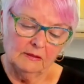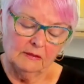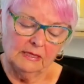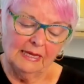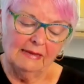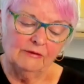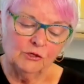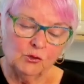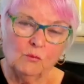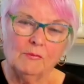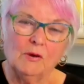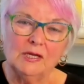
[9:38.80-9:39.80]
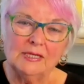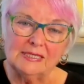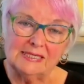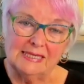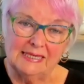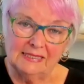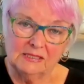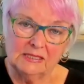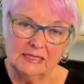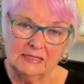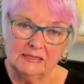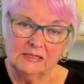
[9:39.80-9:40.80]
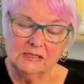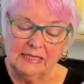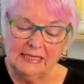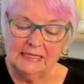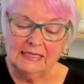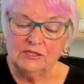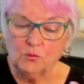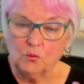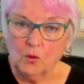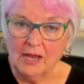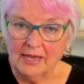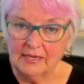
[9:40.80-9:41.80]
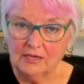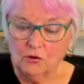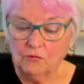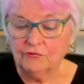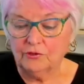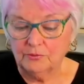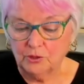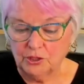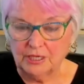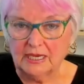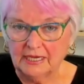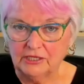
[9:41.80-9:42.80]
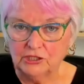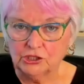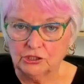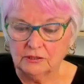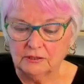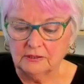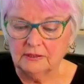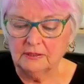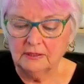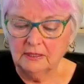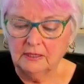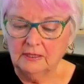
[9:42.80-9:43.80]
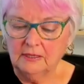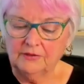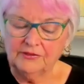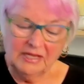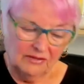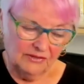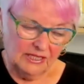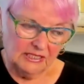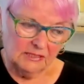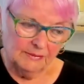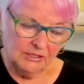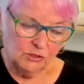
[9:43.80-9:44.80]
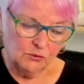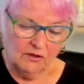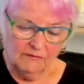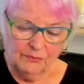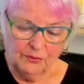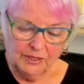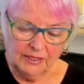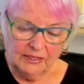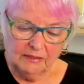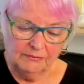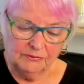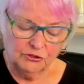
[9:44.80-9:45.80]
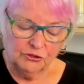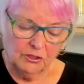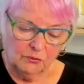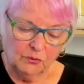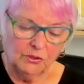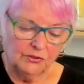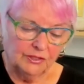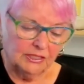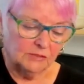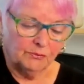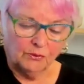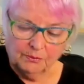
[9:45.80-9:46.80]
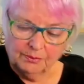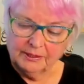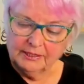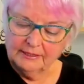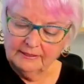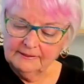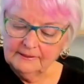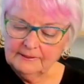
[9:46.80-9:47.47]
allow your mindset to get in the way of communication? I think that's the best way of putting it. I'm trying to word this properly.